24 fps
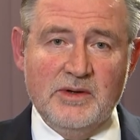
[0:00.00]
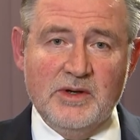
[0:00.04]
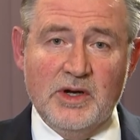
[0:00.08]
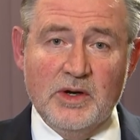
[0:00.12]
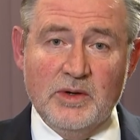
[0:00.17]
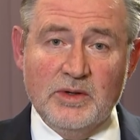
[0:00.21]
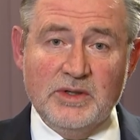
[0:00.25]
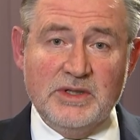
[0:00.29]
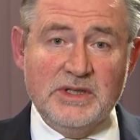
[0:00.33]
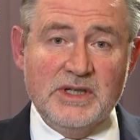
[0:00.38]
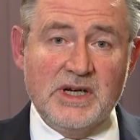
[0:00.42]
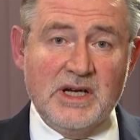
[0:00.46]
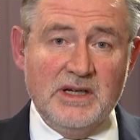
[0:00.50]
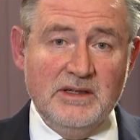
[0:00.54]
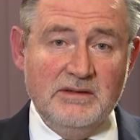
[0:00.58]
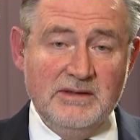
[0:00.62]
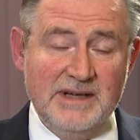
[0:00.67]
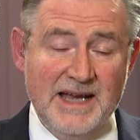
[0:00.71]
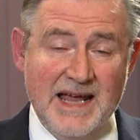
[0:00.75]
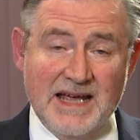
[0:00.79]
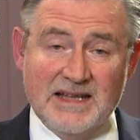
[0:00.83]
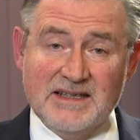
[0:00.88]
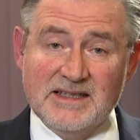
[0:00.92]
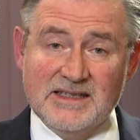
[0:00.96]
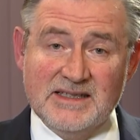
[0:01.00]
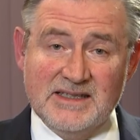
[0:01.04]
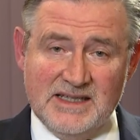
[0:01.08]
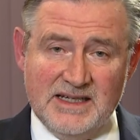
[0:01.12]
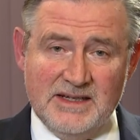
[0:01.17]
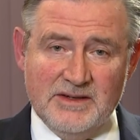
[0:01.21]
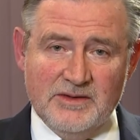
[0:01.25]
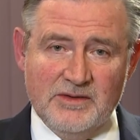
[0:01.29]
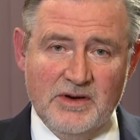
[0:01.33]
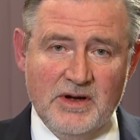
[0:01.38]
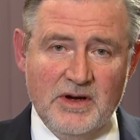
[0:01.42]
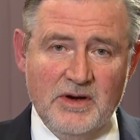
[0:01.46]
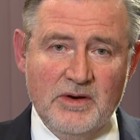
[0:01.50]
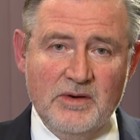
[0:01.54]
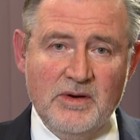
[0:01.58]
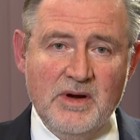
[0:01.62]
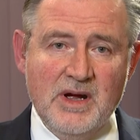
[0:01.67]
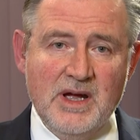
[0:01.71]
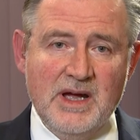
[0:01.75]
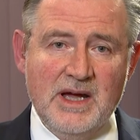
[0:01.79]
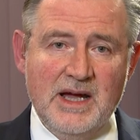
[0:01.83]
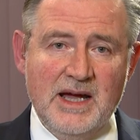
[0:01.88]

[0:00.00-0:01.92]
go to net zero